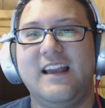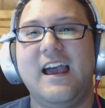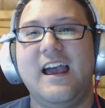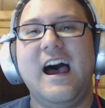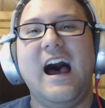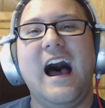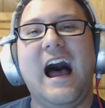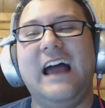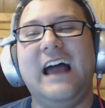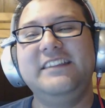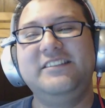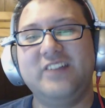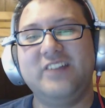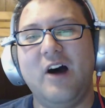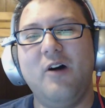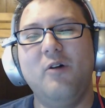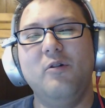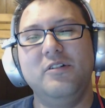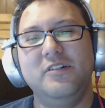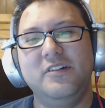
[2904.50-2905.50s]
I
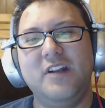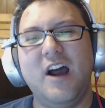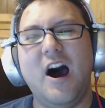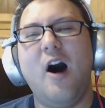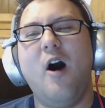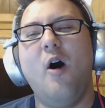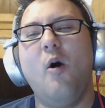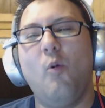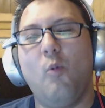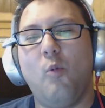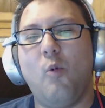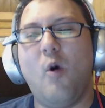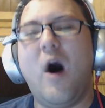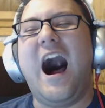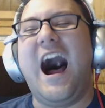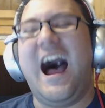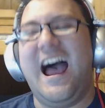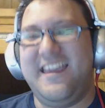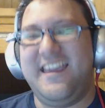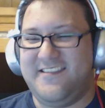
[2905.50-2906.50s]
don't know
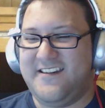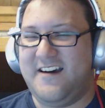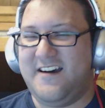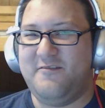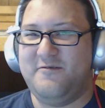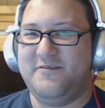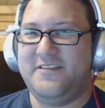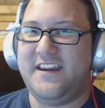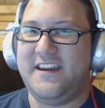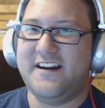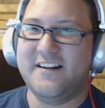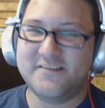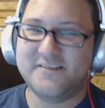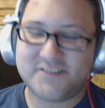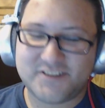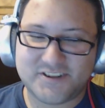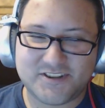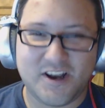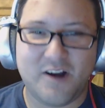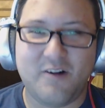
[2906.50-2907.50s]
why, though. They are
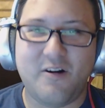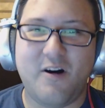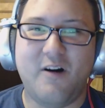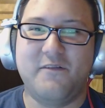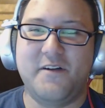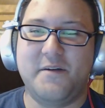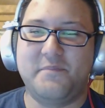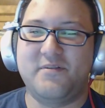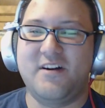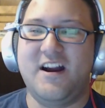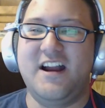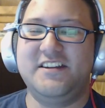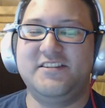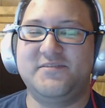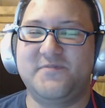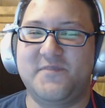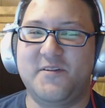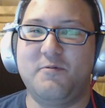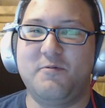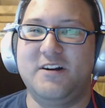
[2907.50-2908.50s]
so overpriced
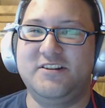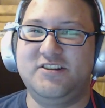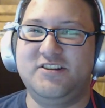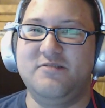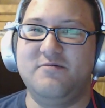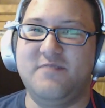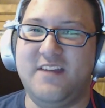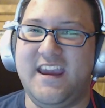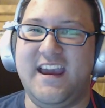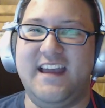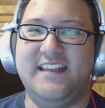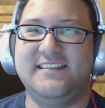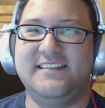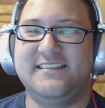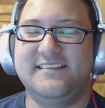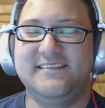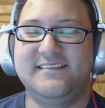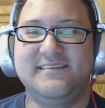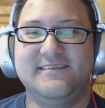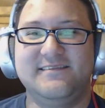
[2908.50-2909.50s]
for what you get.
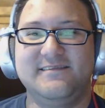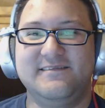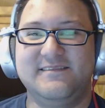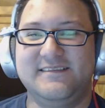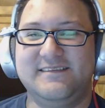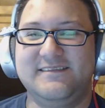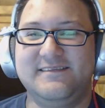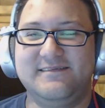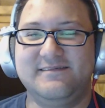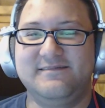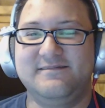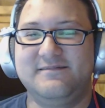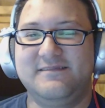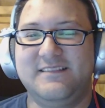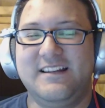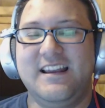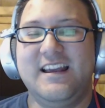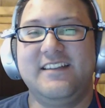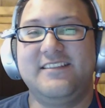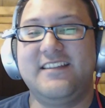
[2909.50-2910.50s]

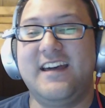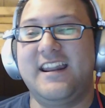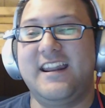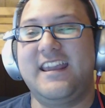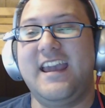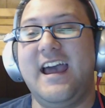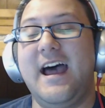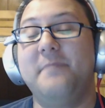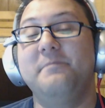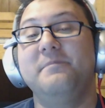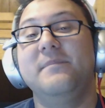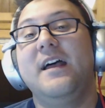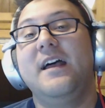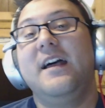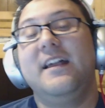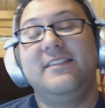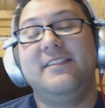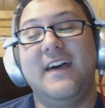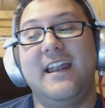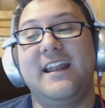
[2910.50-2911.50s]
Then again,
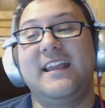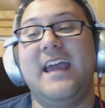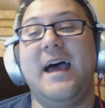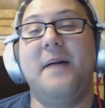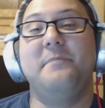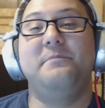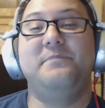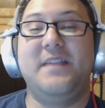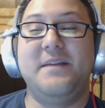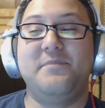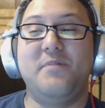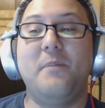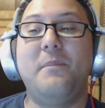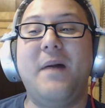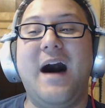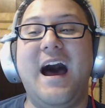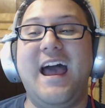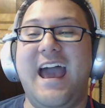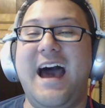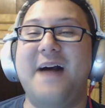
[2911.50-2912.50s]
I mean, people
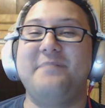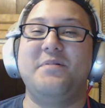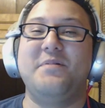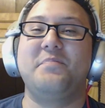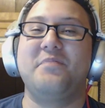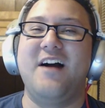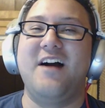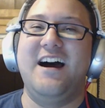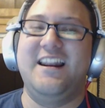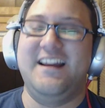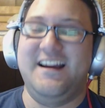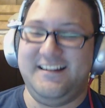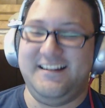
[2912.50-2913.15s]
buy Apple products.